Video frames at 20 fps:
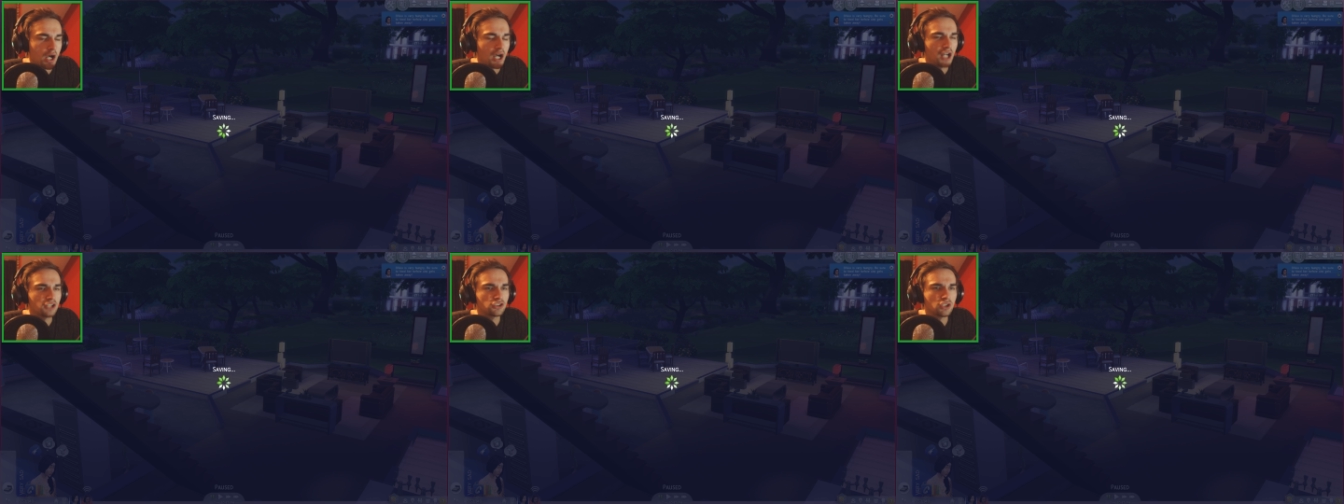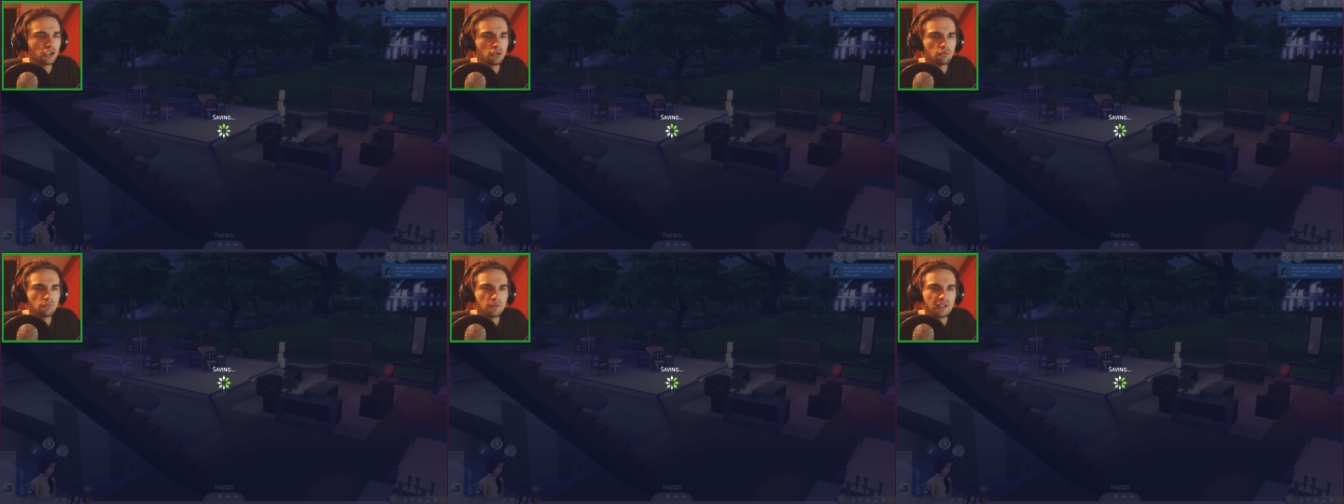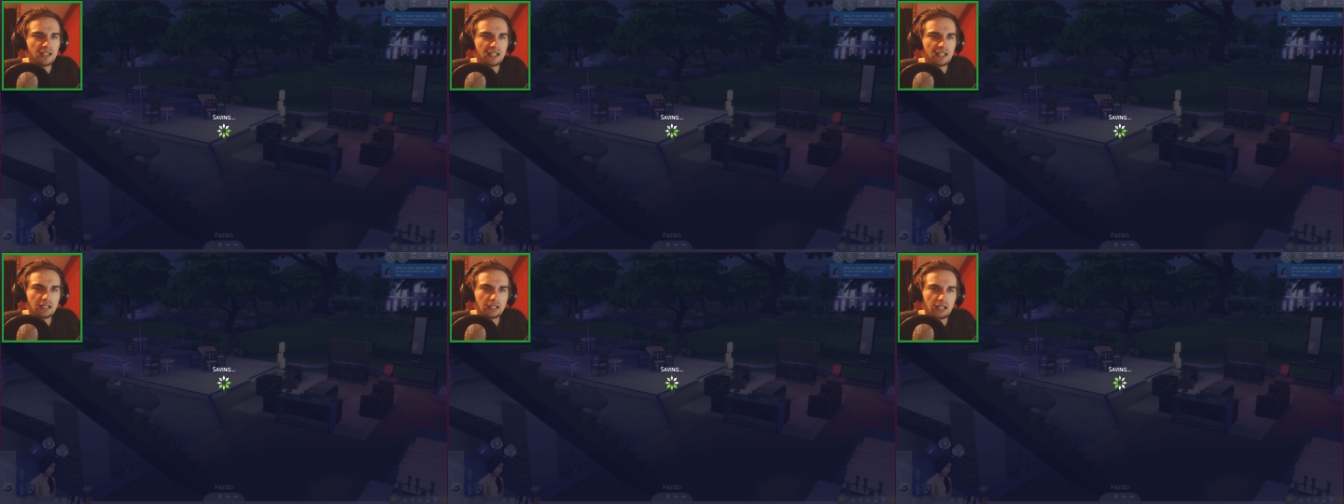I don't
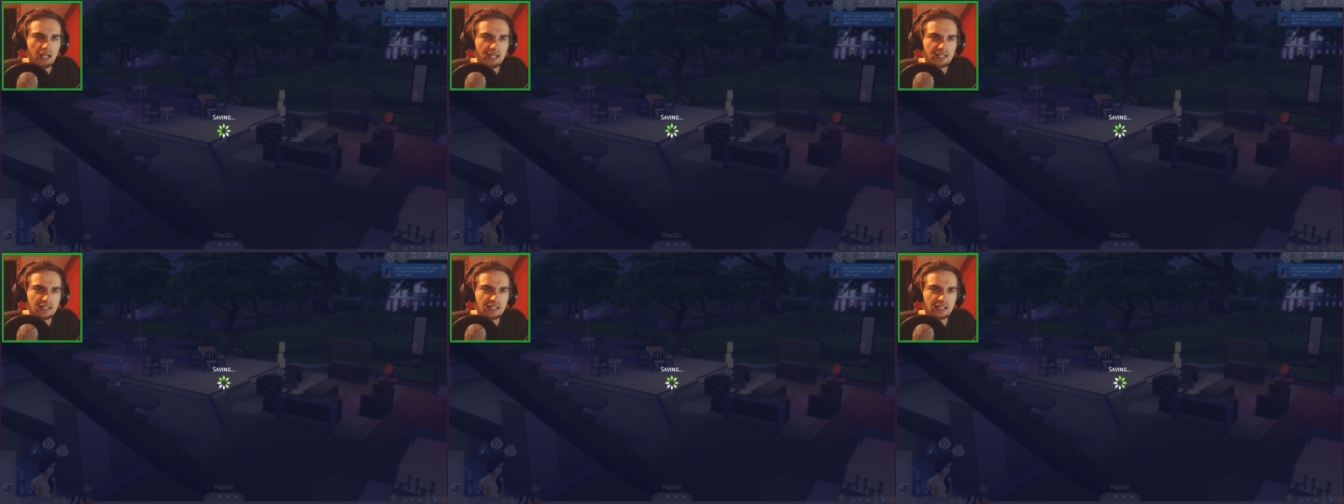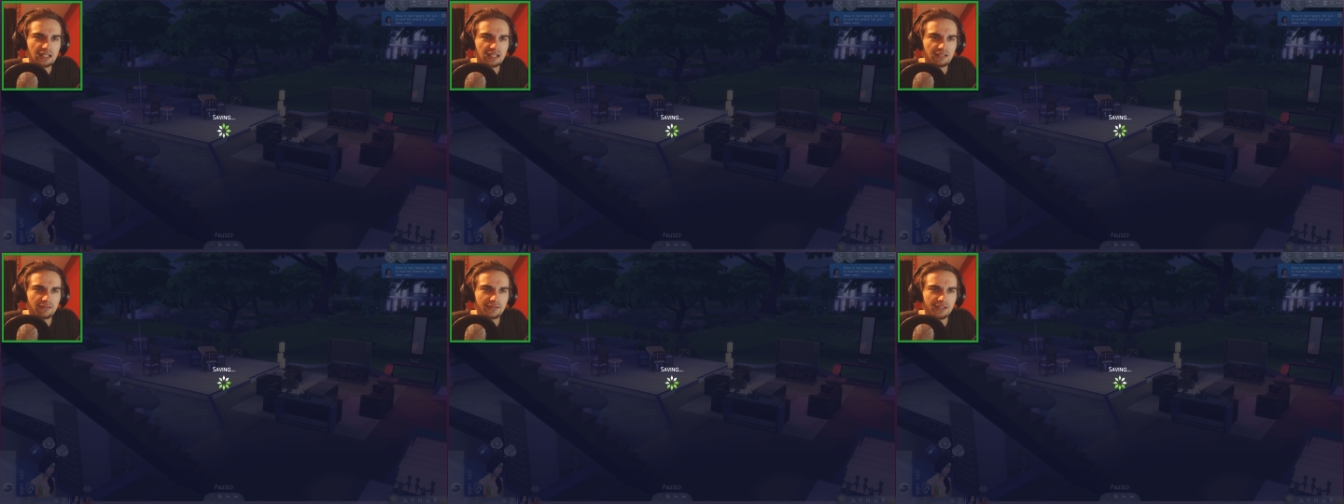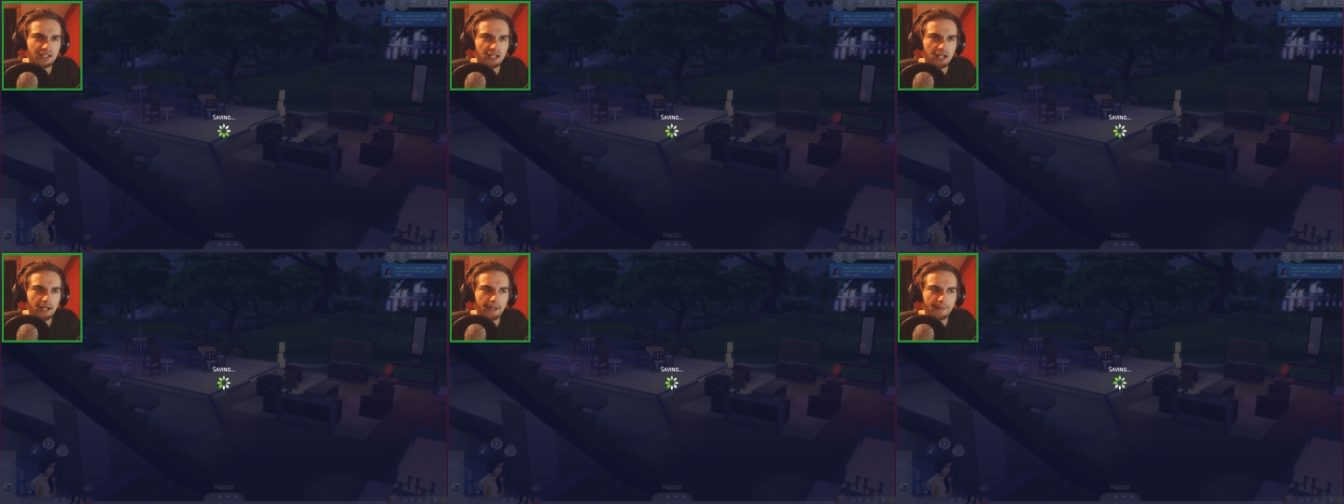really like
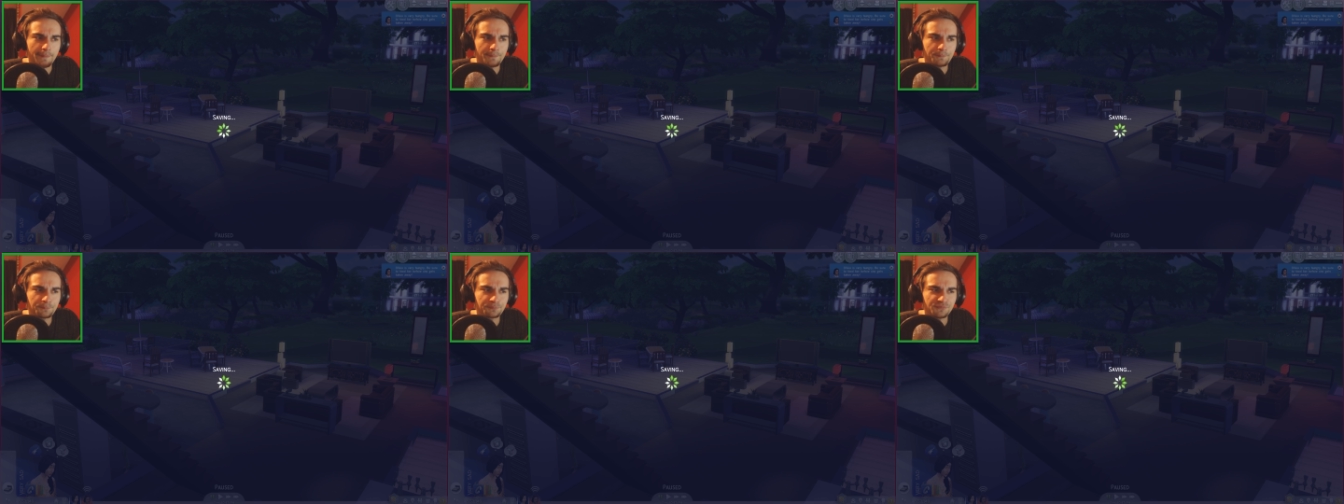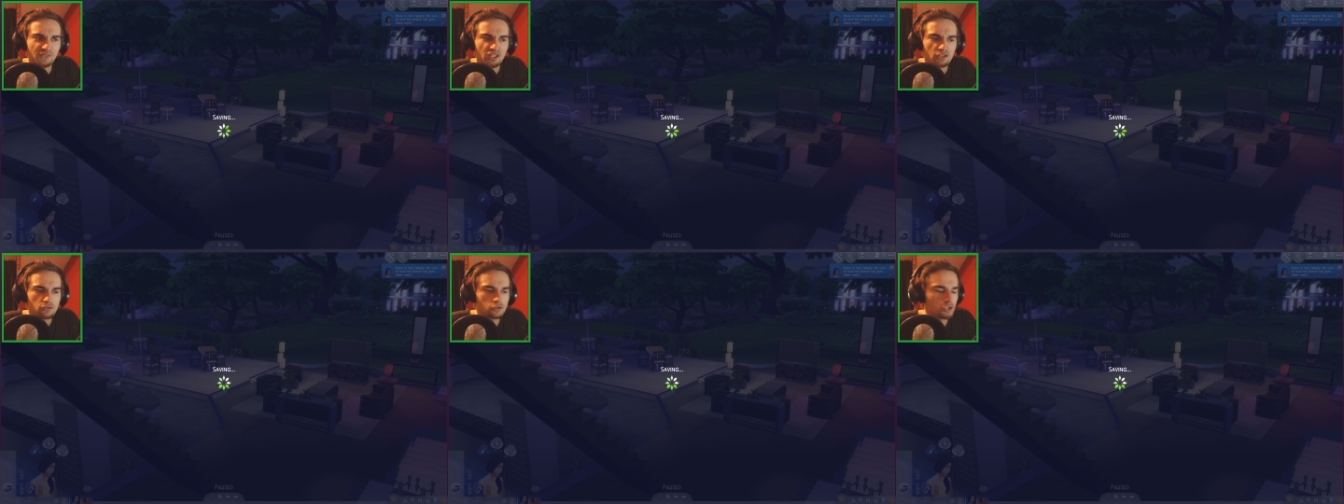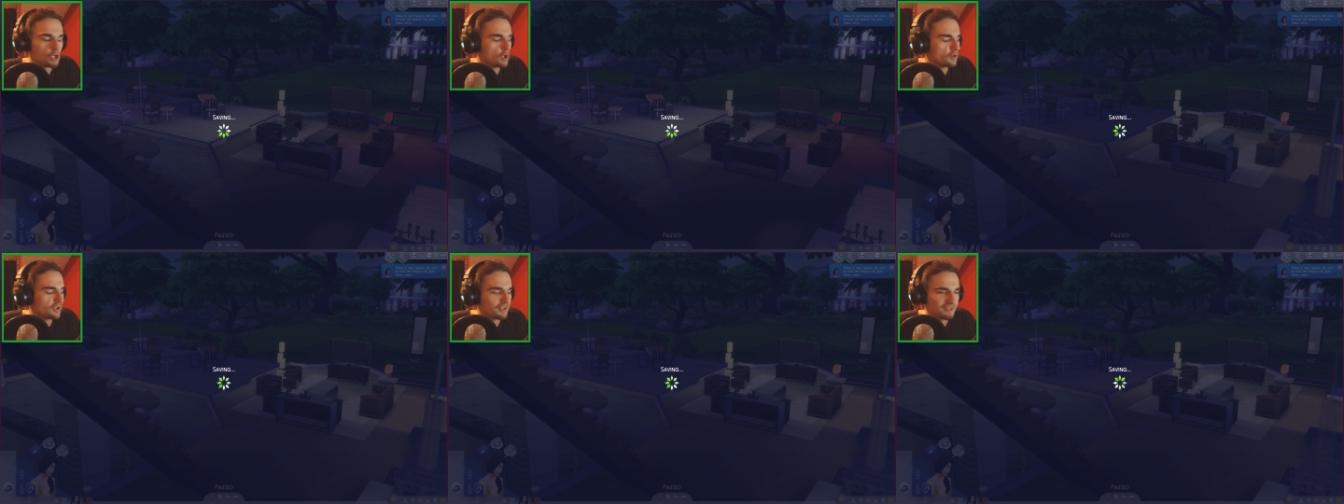Olivia.
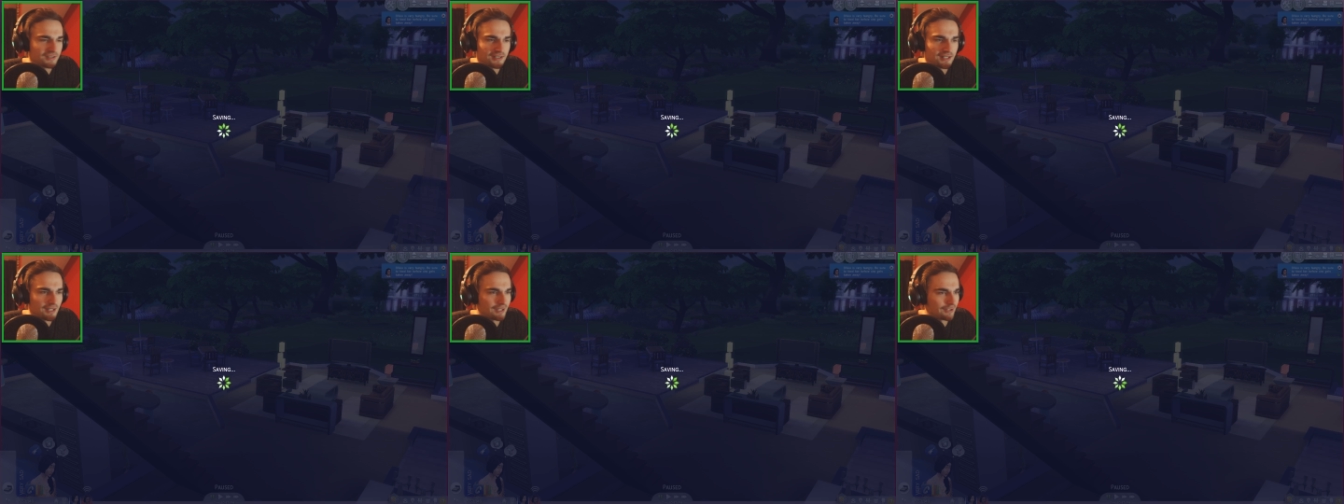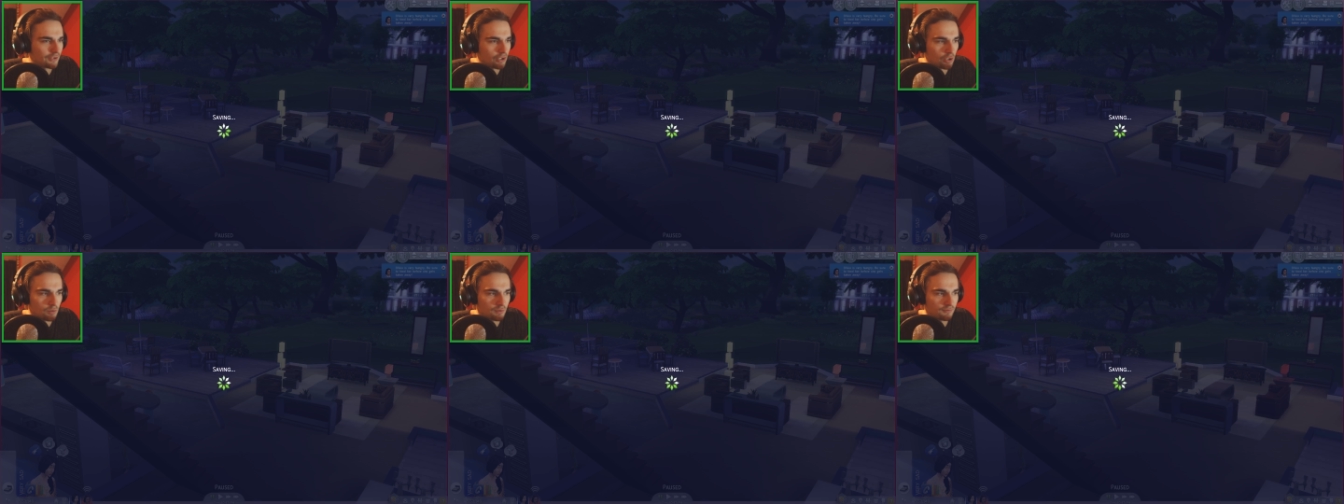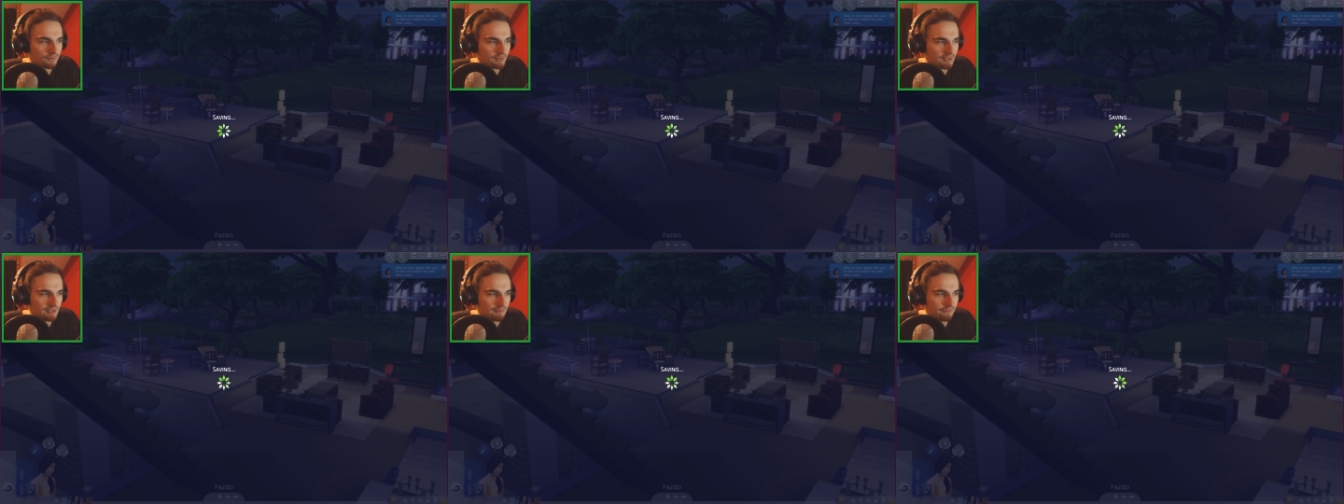Joe doesn't get along
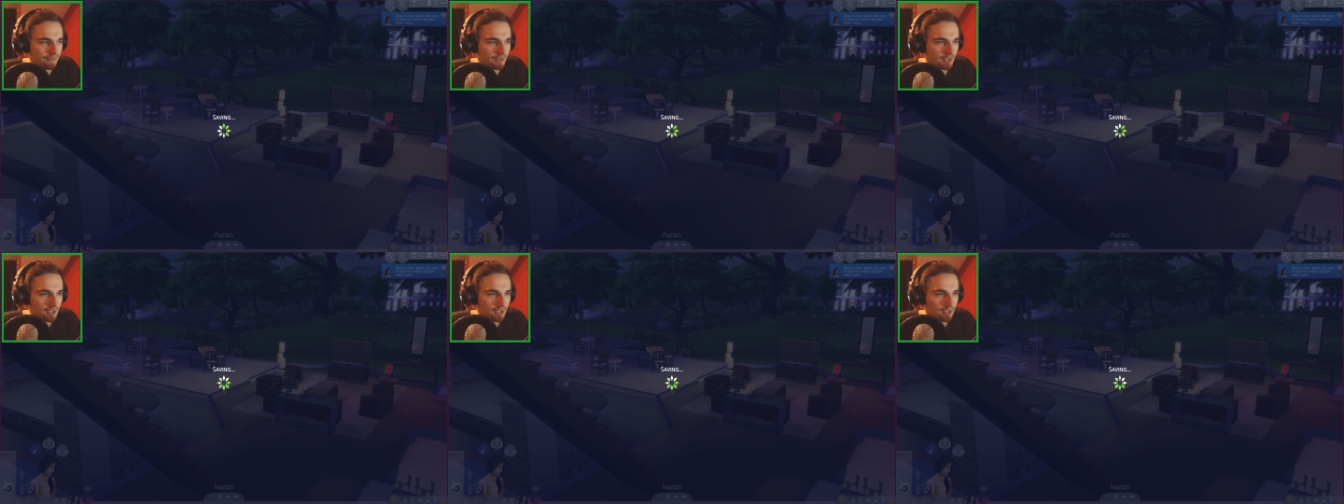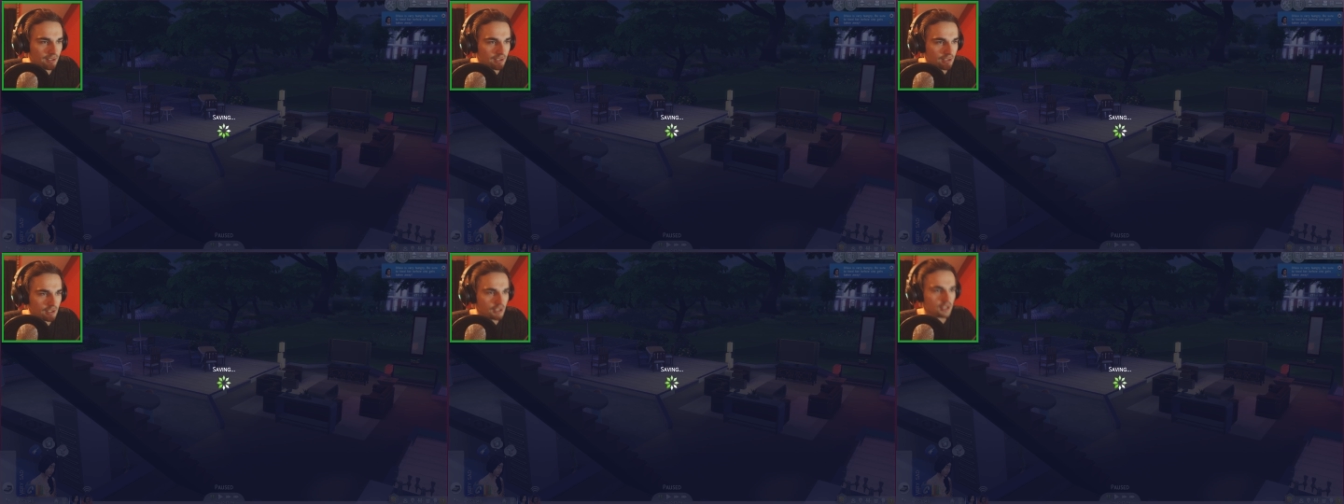with Olivia.